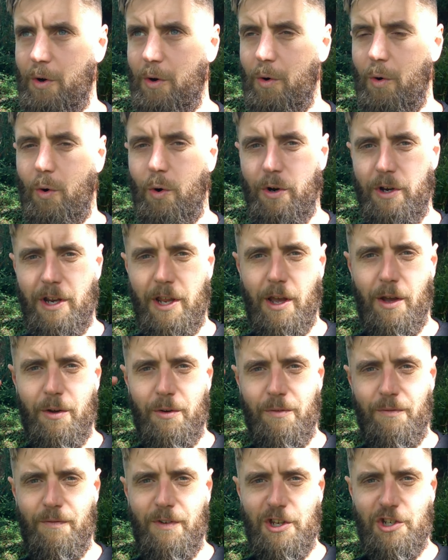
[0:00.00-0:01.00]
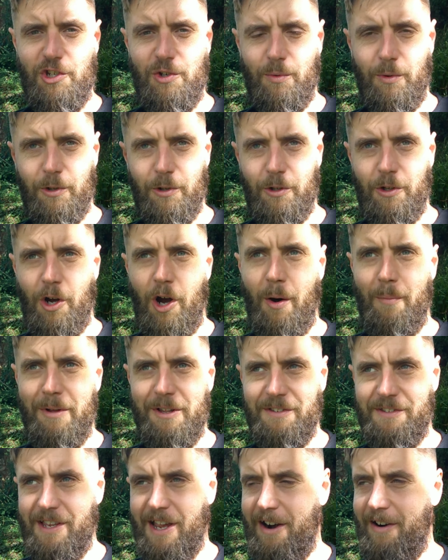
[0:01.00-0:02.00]
audio visual
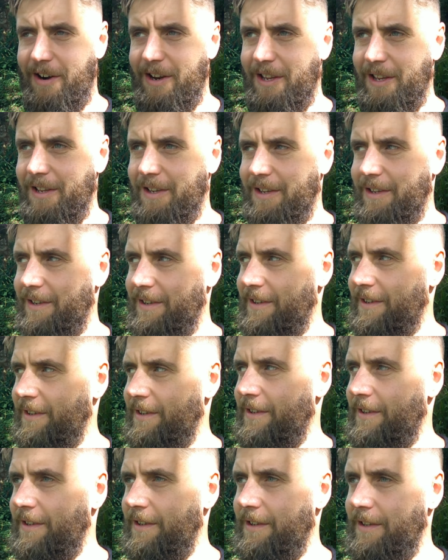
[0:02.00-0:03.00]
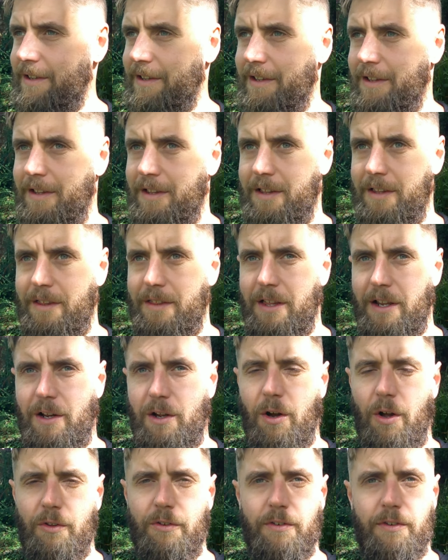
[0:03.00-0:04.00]
commentary that
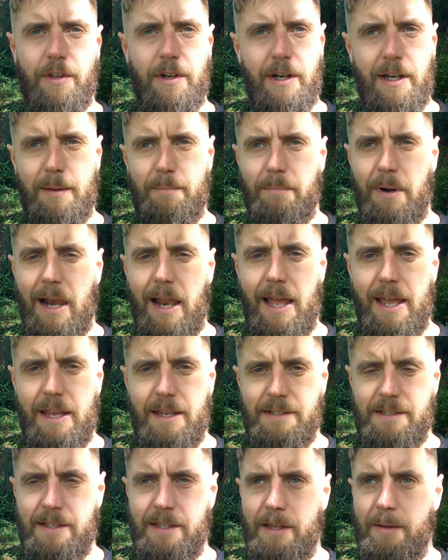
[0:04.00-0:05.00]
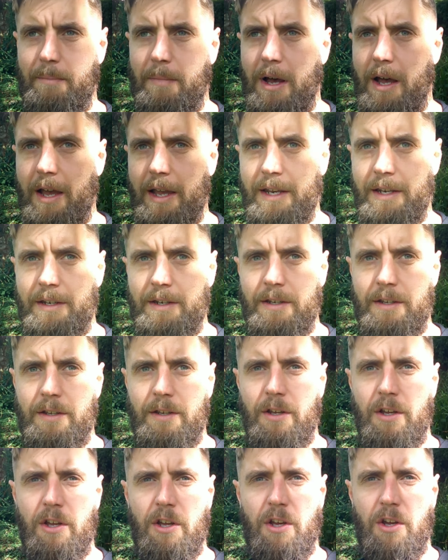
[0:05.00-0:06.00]
constantly plays in the mind
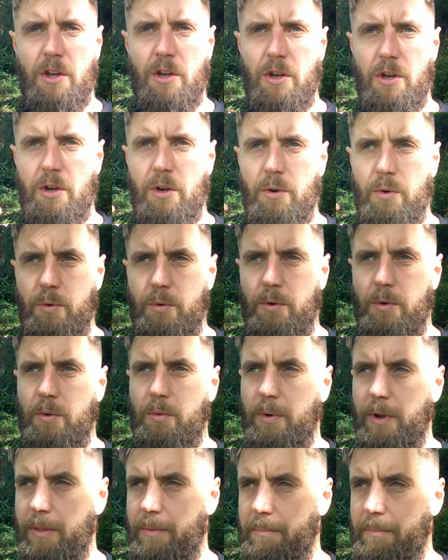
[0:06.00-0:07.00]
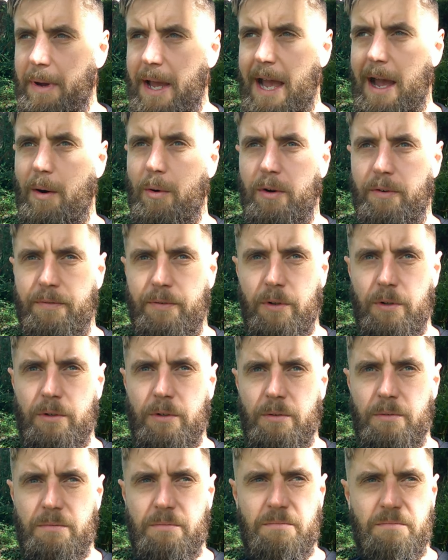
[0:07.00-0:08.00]
with powerful
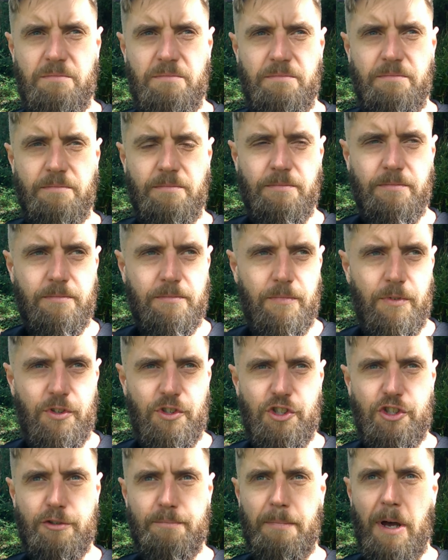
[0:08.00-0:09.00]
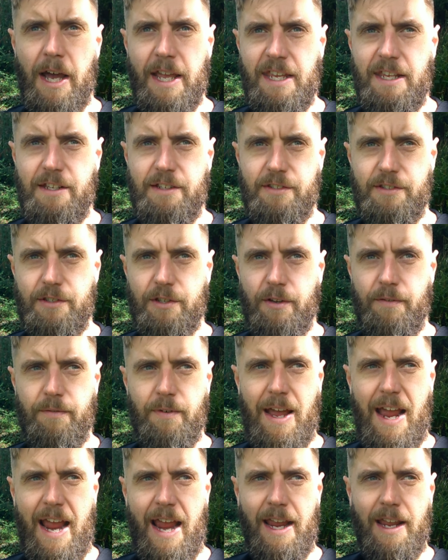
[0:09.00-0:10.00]
spikes of
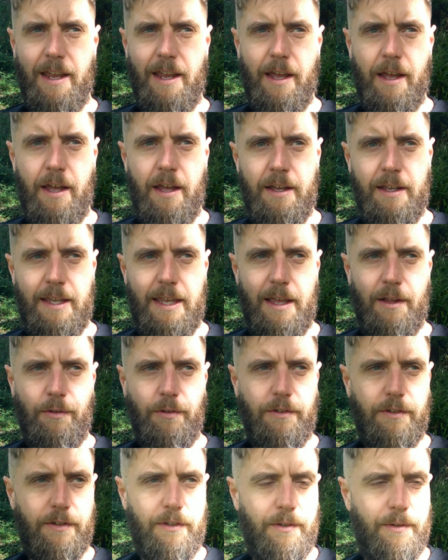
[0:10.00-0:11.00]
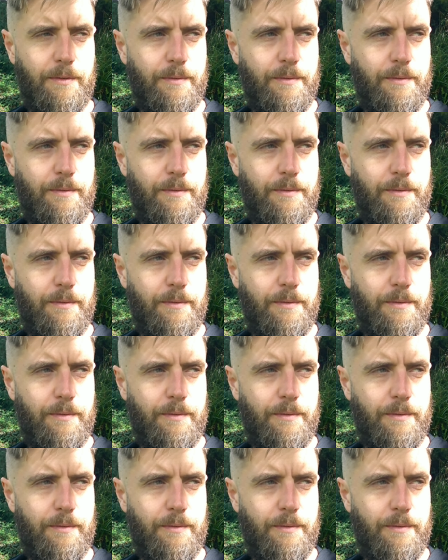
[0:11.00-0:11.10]
anger, guilt.